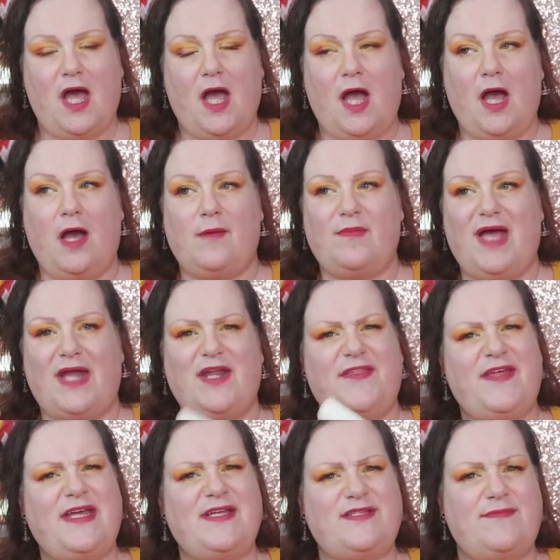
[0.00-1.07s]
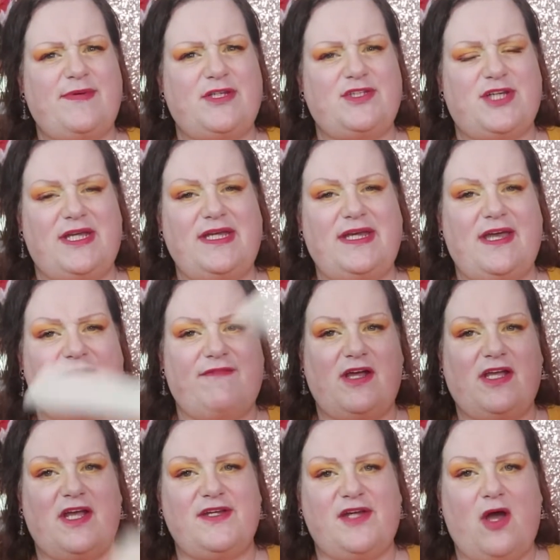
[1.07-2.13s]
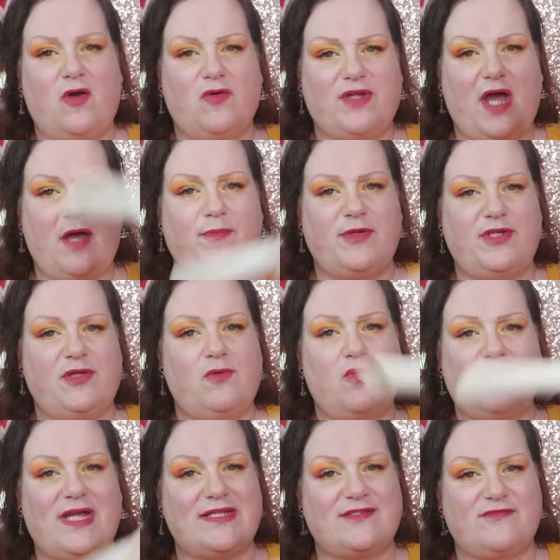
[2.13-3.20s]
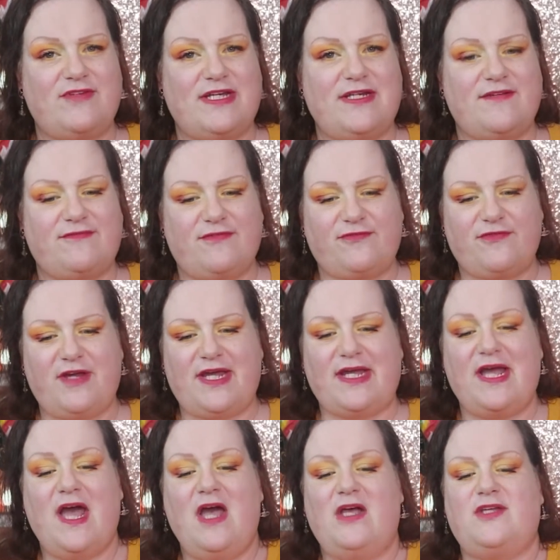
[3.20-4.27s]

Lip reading: and I think it's a bit cheeky if I kind of hold it up and you all get to read it for free.